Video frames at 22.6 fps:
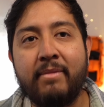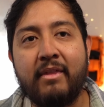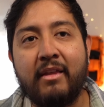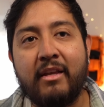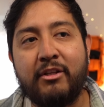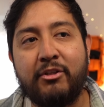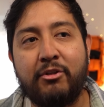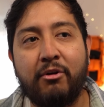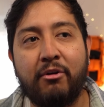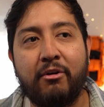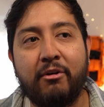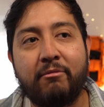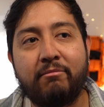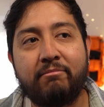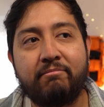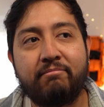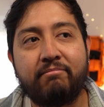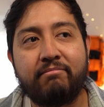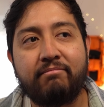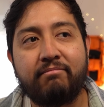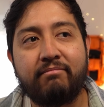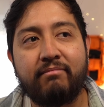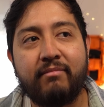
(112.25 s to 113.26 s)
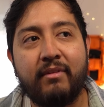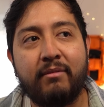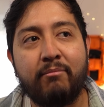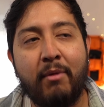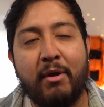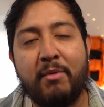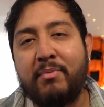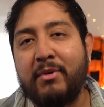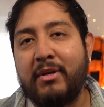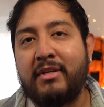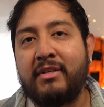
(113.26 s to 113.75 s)
So my
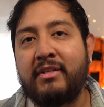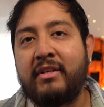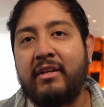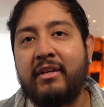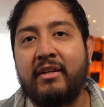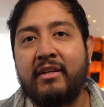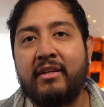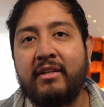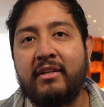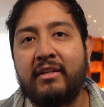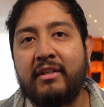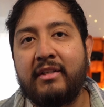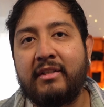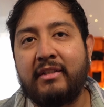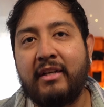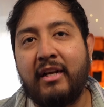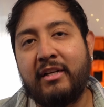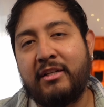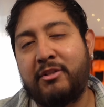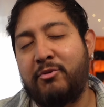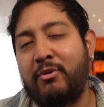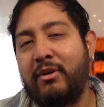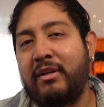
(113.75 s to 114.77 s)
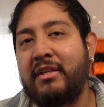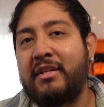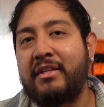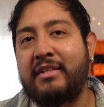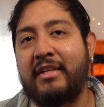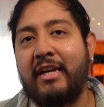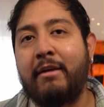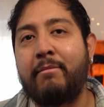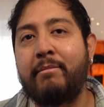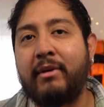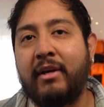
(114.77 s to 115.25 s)
PhD is actually the
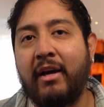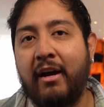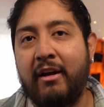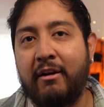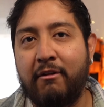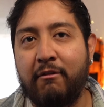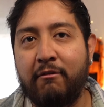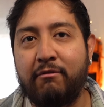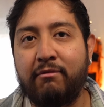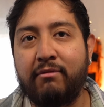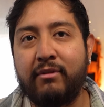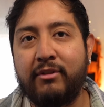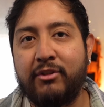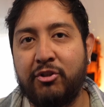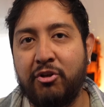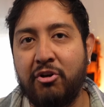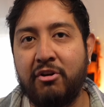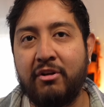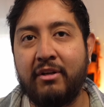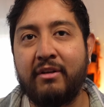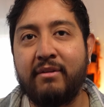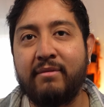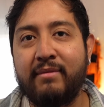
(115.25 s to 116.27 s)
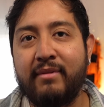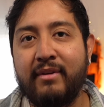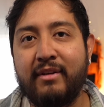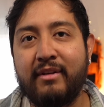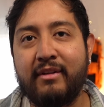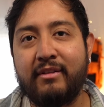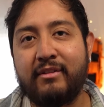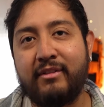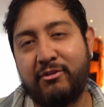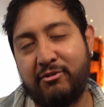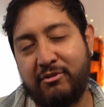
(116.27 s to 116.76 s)
same kind of journey.
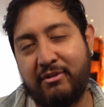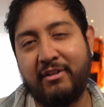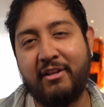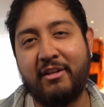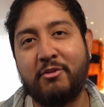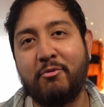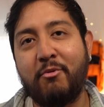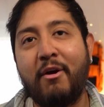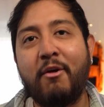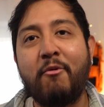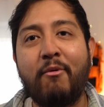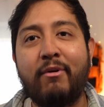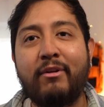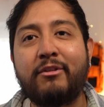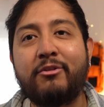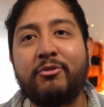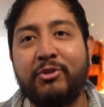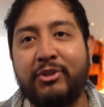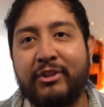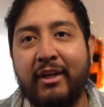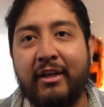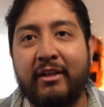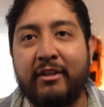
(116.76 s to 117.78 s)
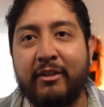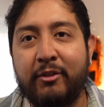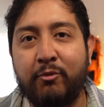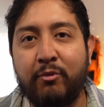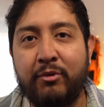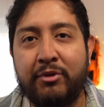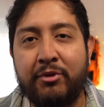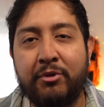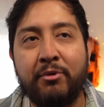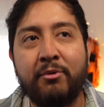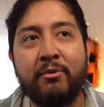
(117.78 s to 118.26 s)
So that's why I want to share this
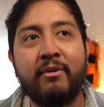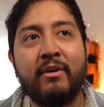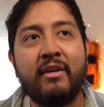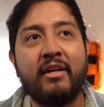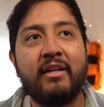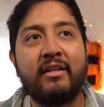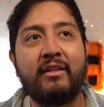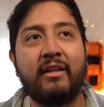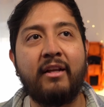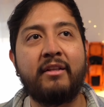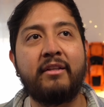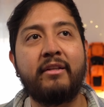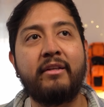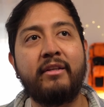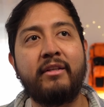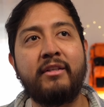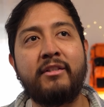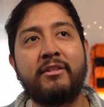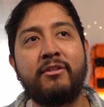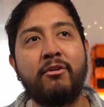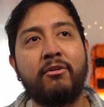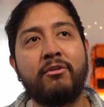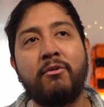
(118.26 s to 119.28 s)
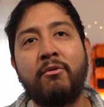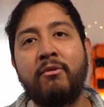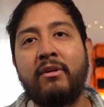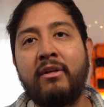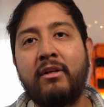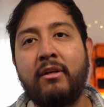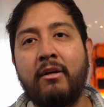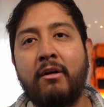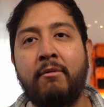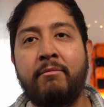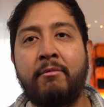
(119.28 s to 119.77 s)
with you, that it's not
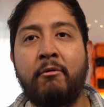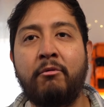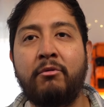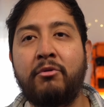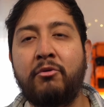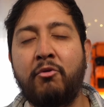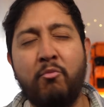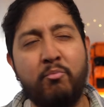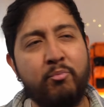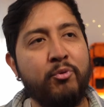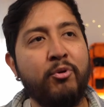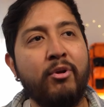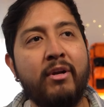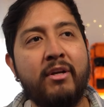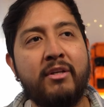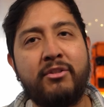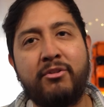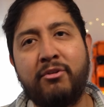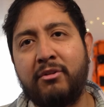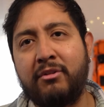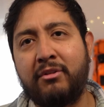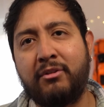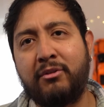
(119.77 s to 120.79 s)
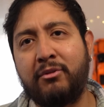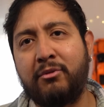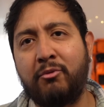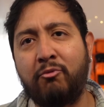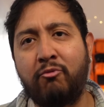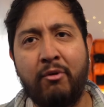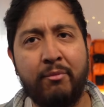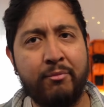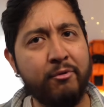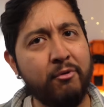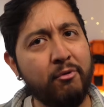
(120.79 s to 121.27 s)
only about computers just to
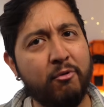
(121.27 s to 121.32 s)
review